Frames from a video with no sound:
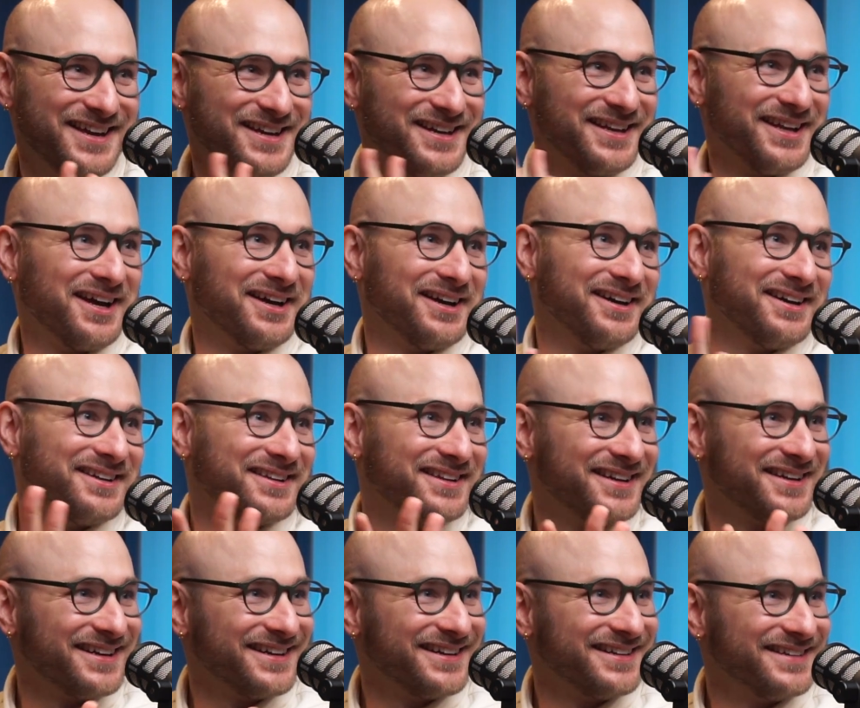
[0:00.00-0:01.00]
Uh,
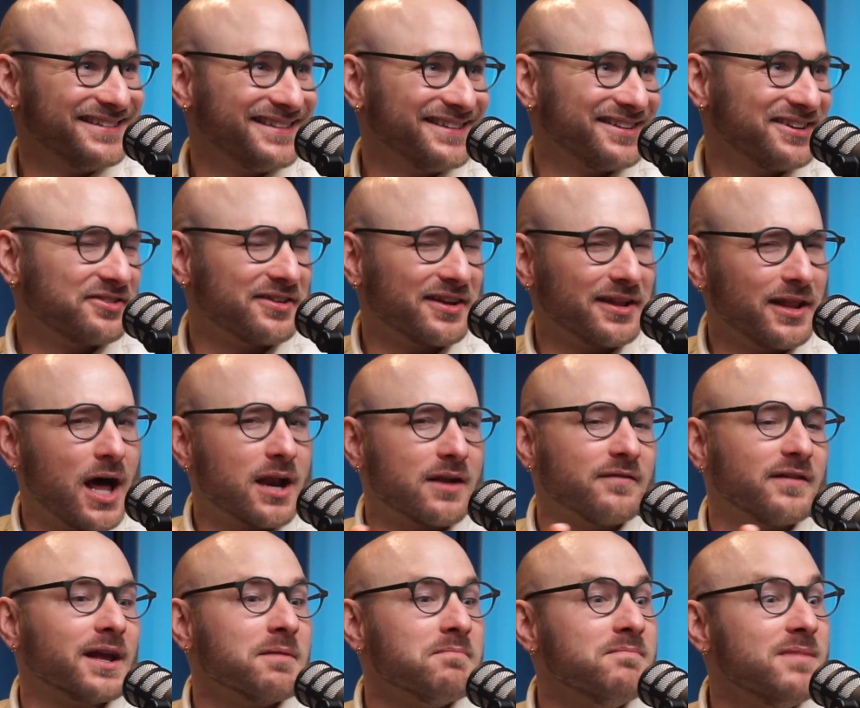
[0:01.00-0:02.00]
right. Uh, yeah. there's a lot
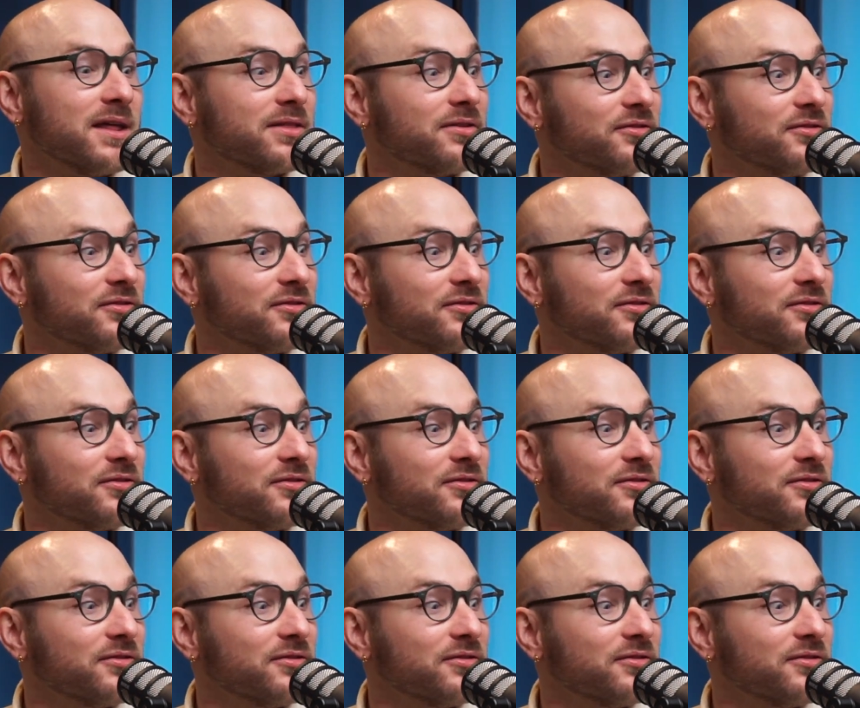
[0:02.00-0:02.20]
of like myths